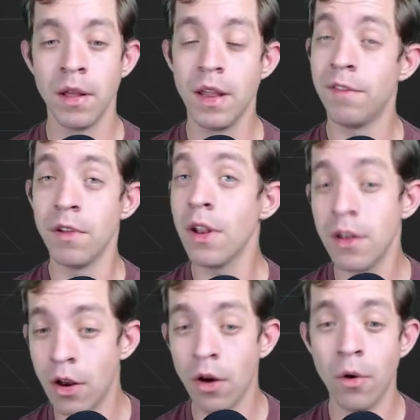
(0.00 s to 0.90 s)
If you
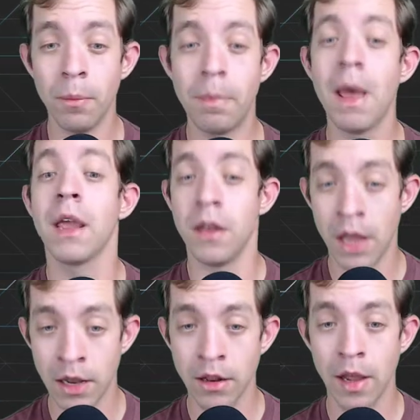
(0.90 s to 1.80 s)
didn't know, back in
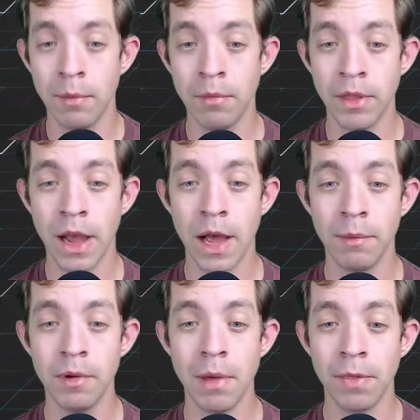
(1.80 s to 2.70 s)
that time, the
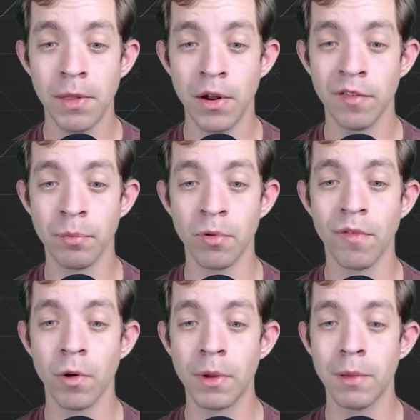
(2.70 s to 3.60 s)
common method of
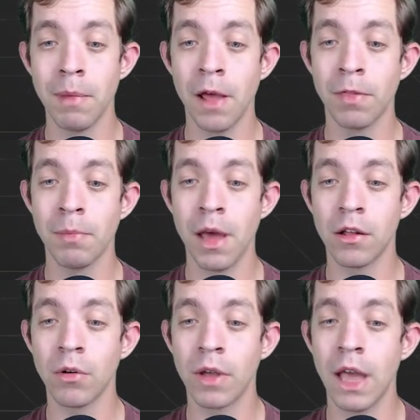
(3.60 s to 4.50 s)
performing
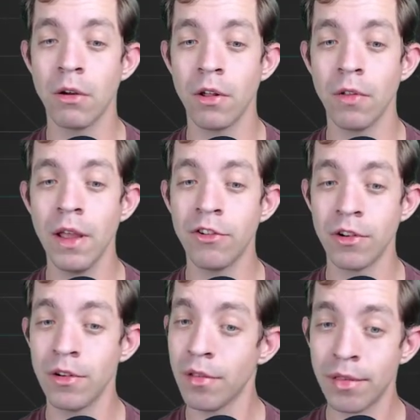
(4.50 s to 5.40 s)
mathematical
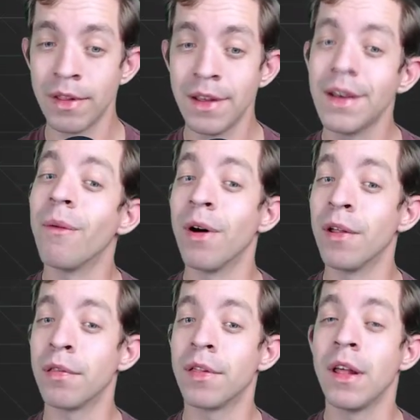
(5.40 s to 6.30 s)
calculations
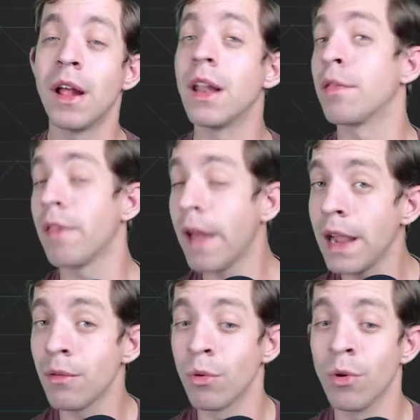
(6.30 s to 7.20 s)
was the
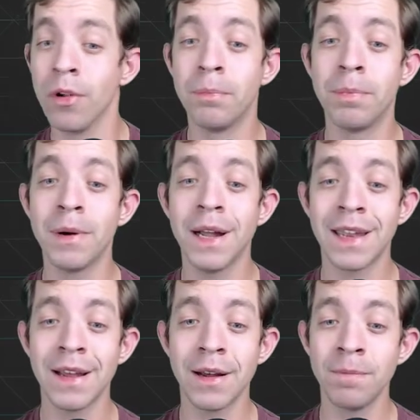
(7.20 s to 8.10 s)
slide rule, but
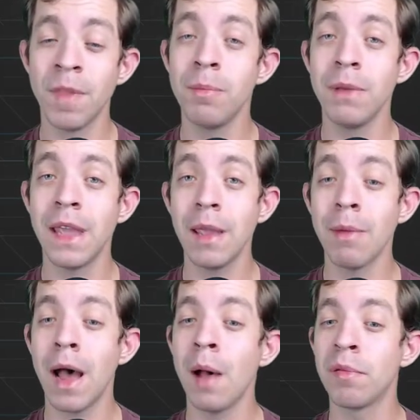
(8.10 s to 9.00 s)
it became
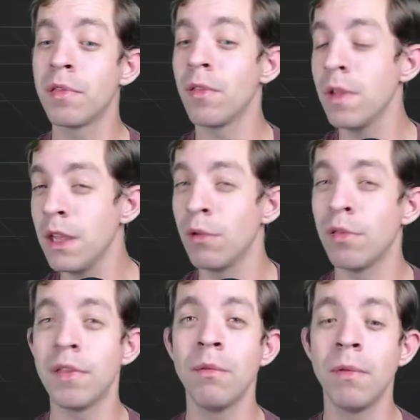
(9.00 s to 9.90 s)
obsolete, you
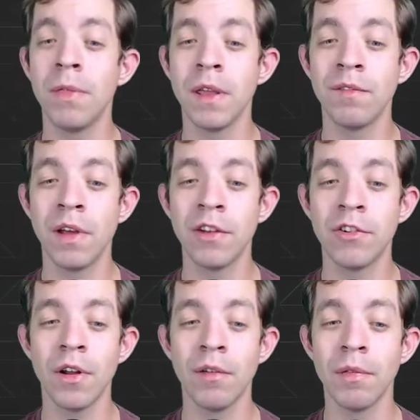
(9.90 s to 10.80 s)
see, with the
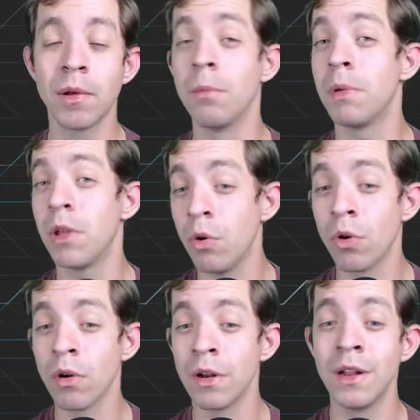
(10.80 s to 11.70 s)
invention of the
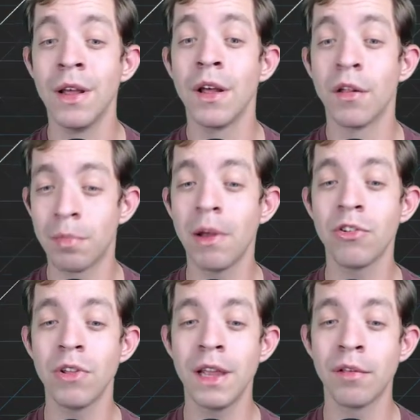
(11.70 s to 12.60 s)
computer and
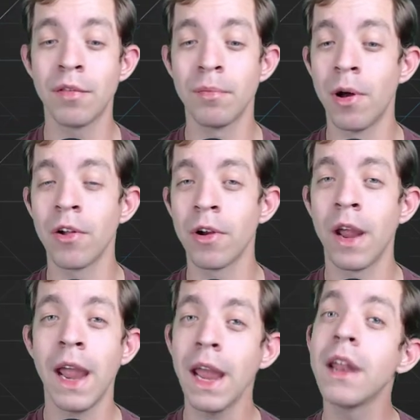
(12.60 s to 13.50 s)
especially its smaller
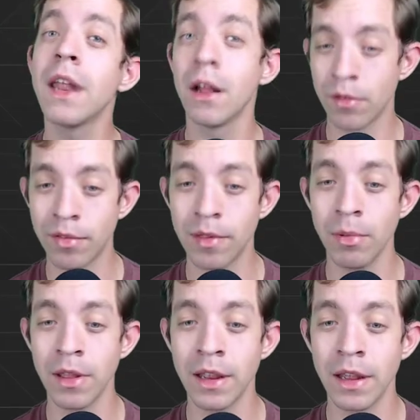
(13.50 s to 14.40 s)
handheld
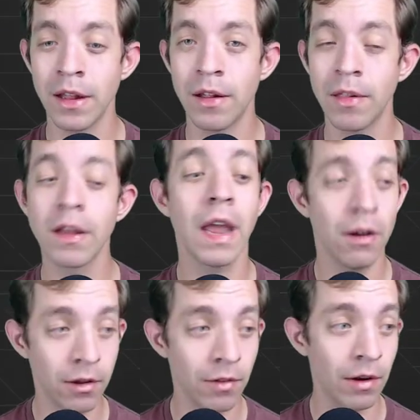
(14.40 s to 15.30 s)
sibling, the
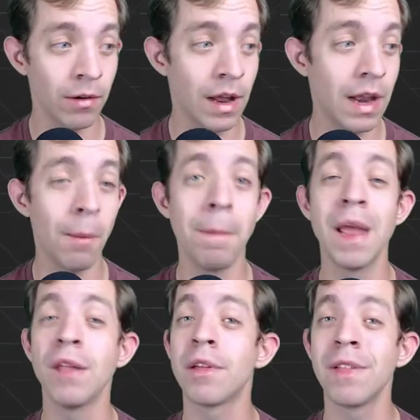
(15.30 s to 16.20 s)
calculator. And now
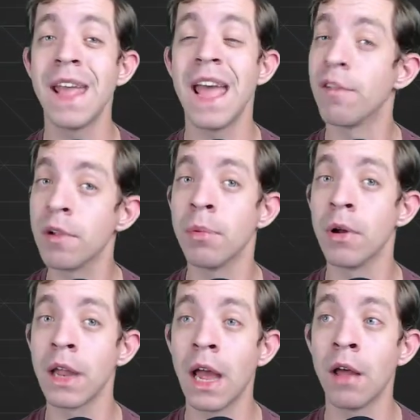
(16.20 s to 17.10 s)
basically
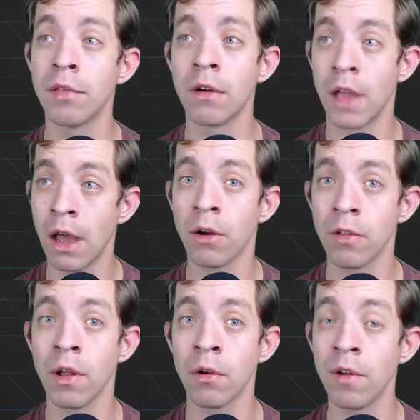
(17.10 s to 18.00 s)
everybody has a
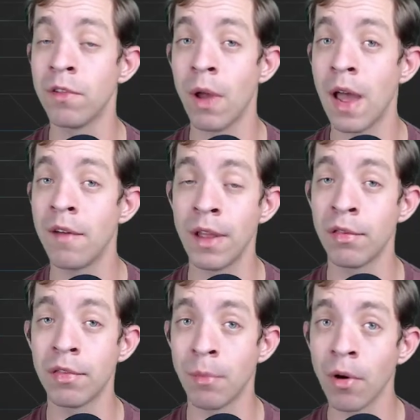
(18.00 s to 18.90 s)
calculator if you have a
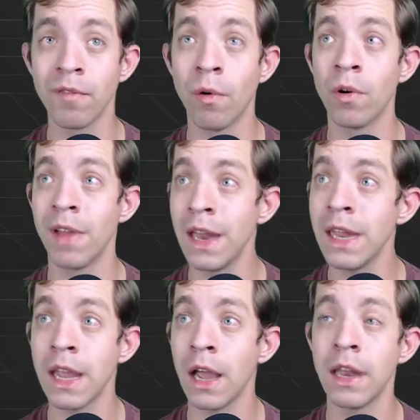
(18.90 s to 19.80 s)
smartphone of any
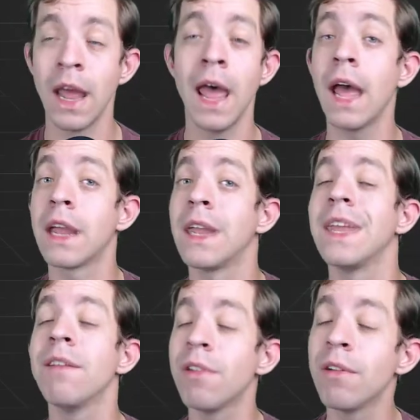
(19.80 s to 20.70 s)
kind. Heck,
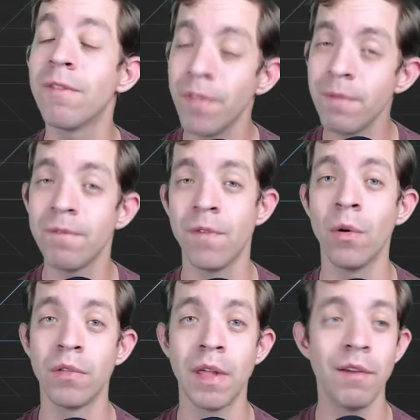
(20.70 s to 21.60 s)
even the flip
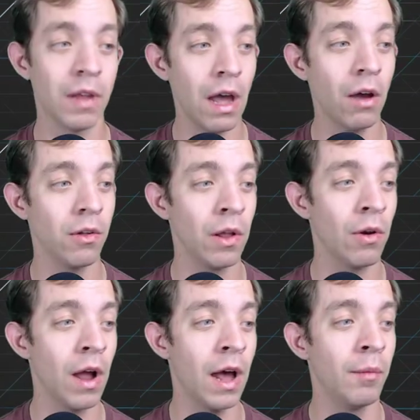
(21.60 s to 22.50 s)
phones have a calculator
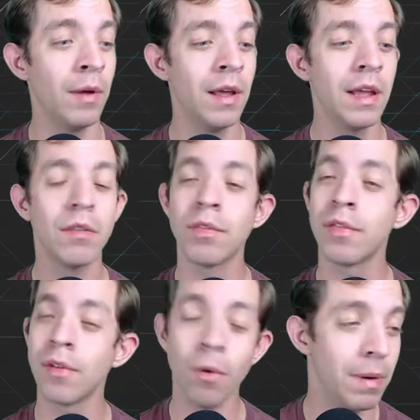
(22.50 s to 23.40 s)
on them. It's
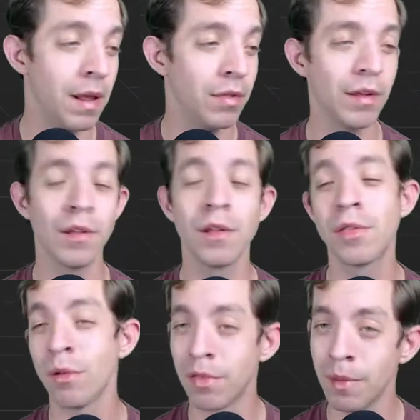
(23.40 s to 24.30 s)
so basic,
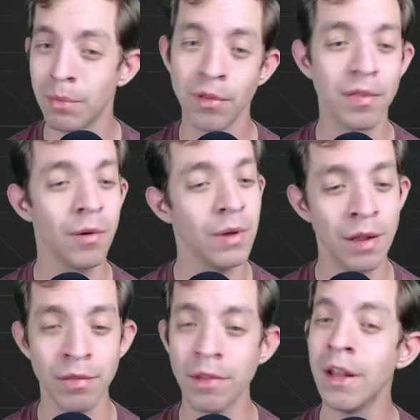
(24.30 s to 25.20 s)
so simple, so
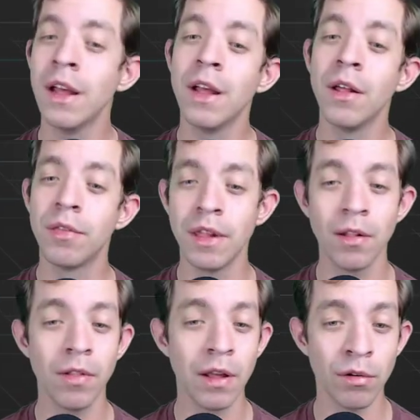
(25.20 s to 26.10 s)
easy. See you
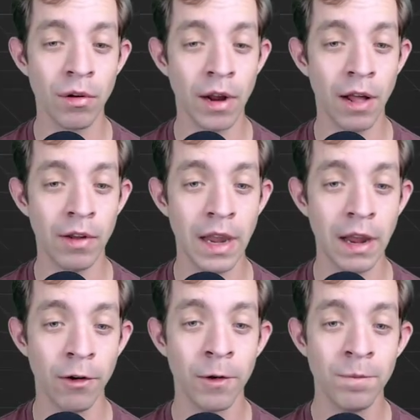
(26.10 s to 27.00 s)
later,
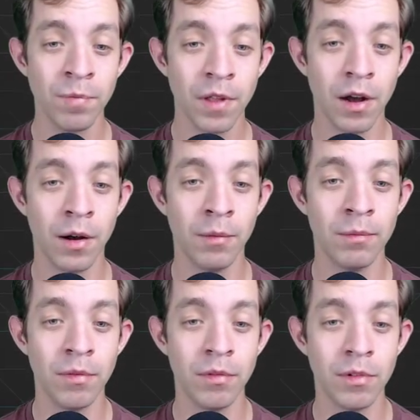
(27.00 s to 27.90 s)
alligator.
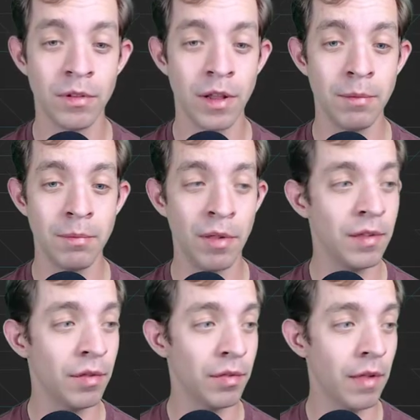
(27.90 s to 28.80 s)
Didn't miss
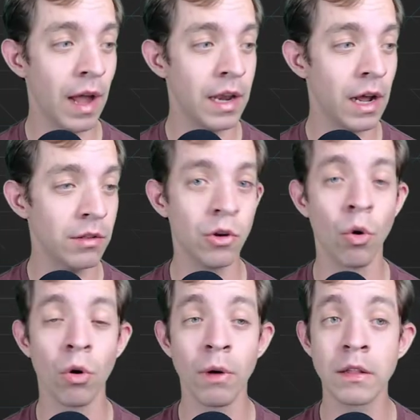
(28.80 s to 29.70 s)
you sliding out the
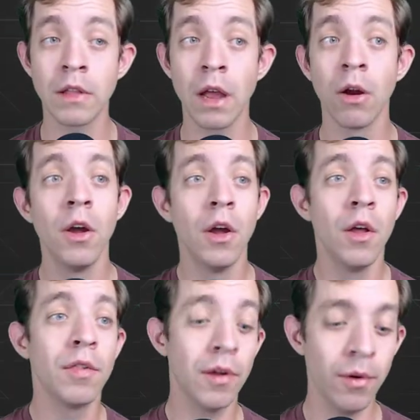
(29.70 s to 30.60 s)
door right there.
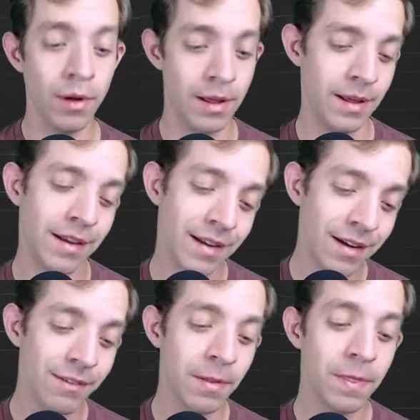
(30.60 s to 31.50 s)
So,
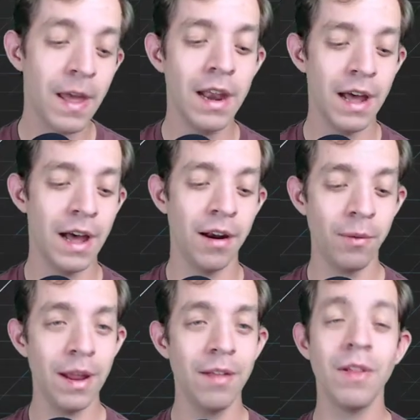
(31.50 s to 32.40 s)
with that out of the
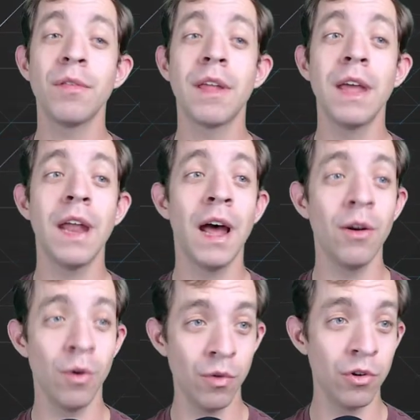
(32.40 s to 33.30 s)
way, let's get on
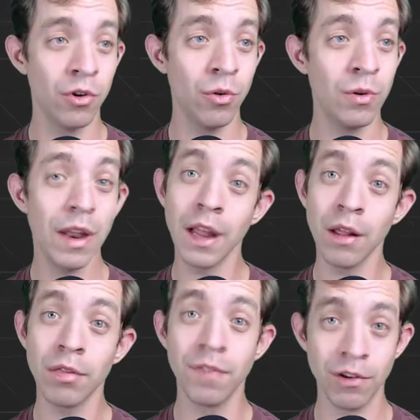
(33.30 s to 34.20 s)
over to
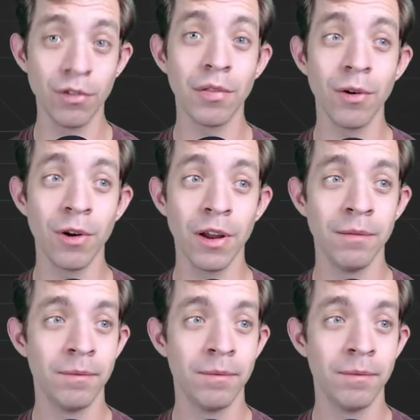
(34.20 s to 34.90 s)
today's feature story.